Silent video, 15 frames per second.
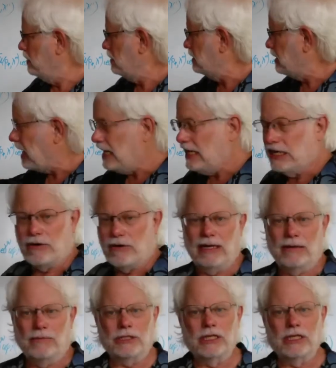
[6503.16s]

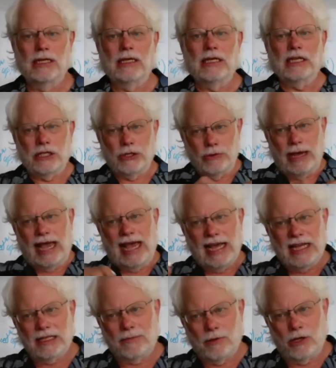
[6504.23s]
diagrams. You
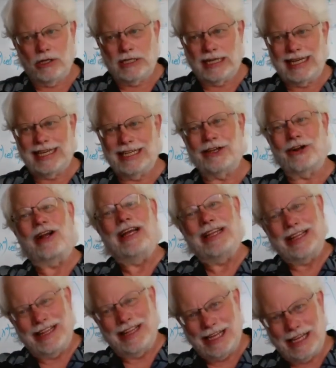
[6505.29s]
add them all together
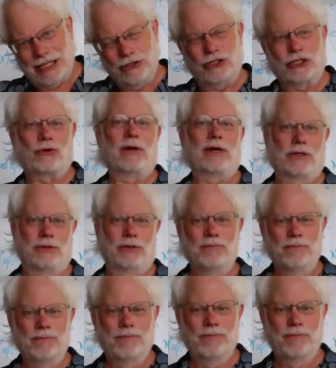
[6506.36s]
and then you square them.
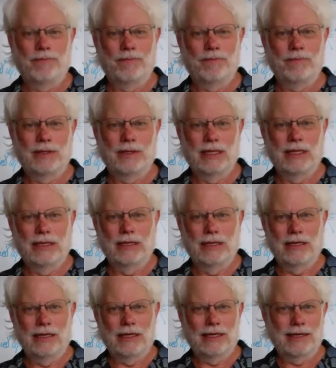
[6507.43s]

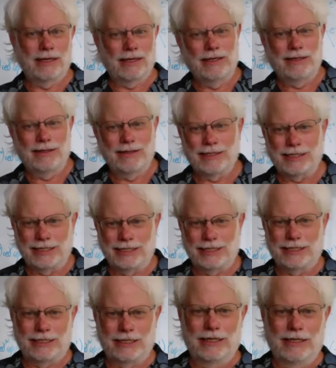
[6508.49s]
And this
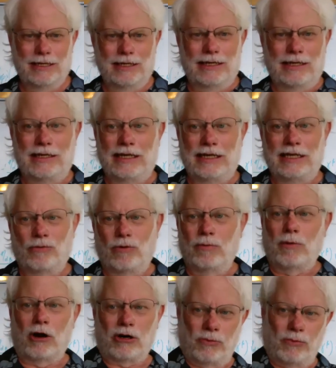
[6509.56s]
is a
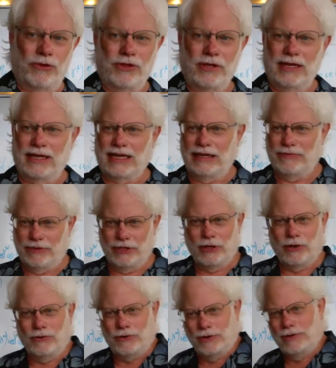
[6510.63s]
remarkable thing, even
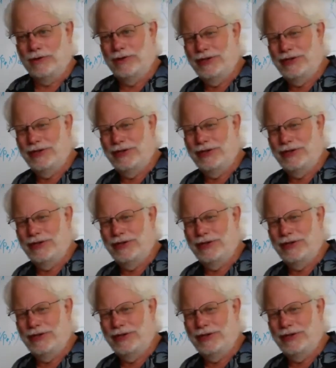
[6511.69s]
though the